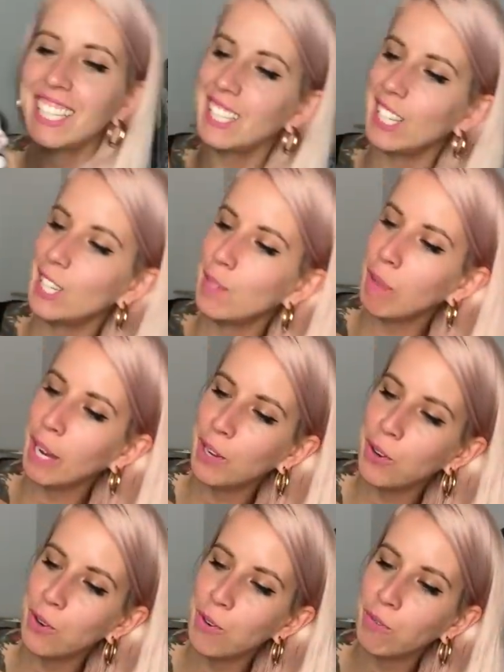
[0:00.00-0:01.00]
This is my
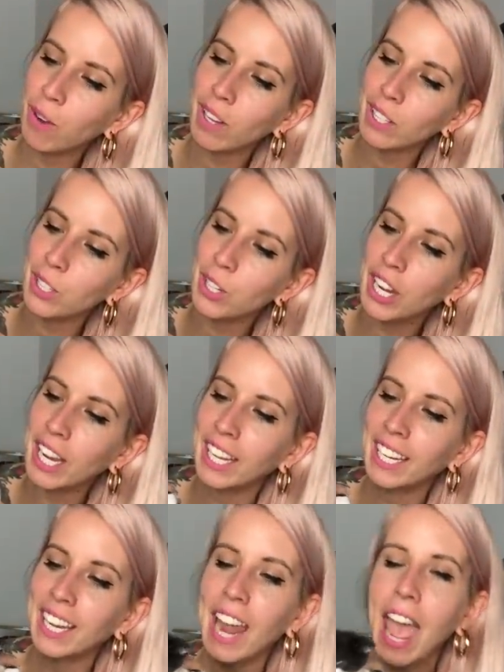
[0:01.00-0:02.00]
new foster
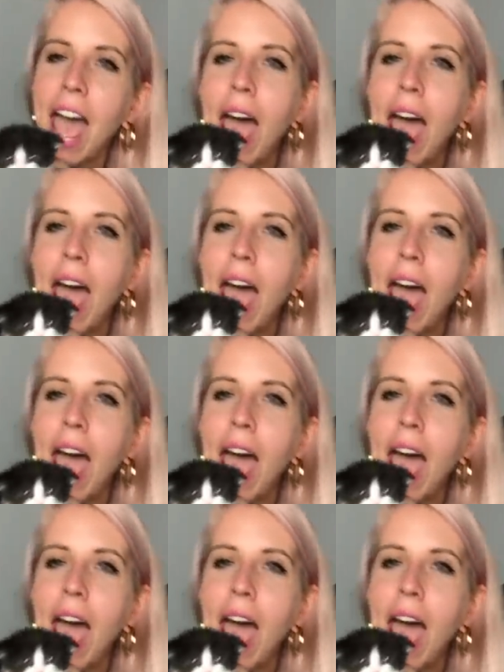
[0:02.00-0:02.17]
kitten,